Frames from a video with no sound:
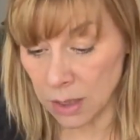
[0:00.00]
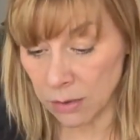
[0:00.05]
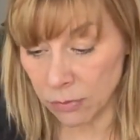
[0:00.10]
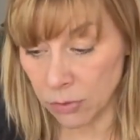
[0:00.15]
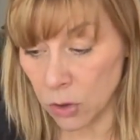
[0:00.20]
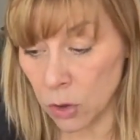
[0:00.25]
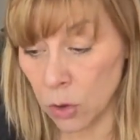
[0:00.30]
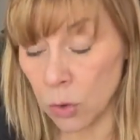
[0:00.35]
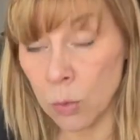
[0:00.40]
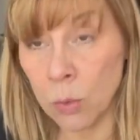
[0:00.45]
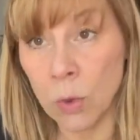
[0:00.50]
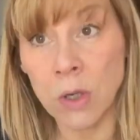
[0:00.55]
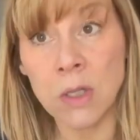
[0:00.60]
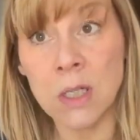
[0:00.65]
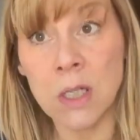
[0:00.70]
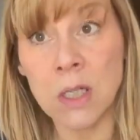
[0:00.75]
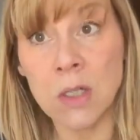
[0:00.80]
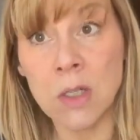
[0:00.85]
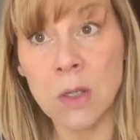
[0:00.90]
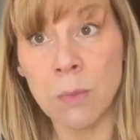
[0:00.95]
If you
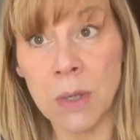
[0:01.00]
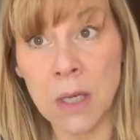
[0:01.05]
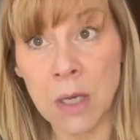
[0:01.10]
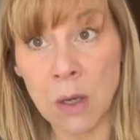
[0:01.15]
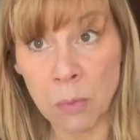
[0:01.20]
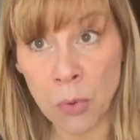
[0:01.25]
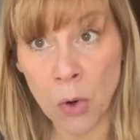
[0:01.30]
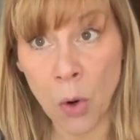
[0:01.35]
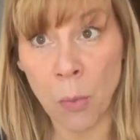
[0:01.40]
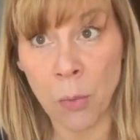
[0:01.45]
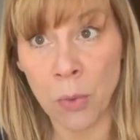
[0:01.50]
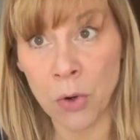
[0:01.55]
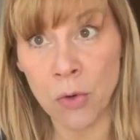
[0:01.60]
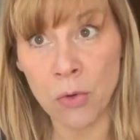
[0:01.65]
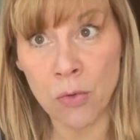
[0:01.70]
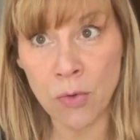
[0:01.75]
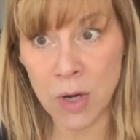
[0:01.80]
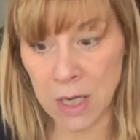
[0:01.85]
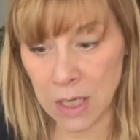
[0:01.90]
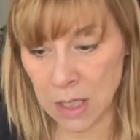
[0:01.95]
want it to be a proper
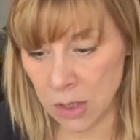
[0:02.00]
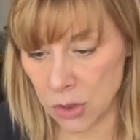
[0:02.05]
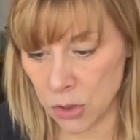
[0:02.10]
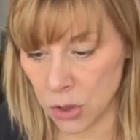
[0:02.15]
green